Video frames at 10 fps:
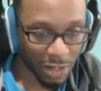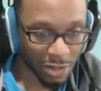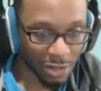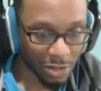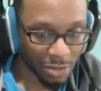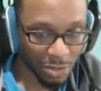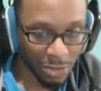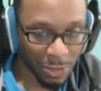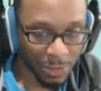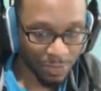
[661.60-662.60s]
to do.
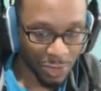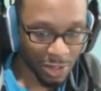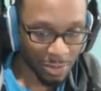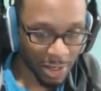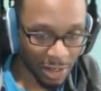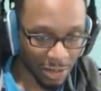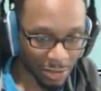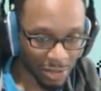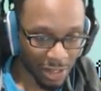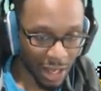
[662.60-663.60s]
It's about
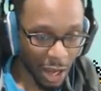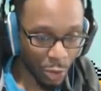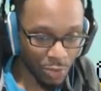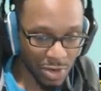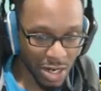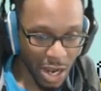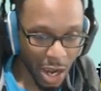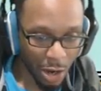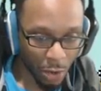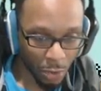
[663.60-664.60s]

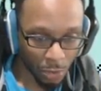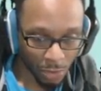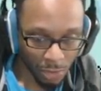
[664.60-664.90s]
Oh no!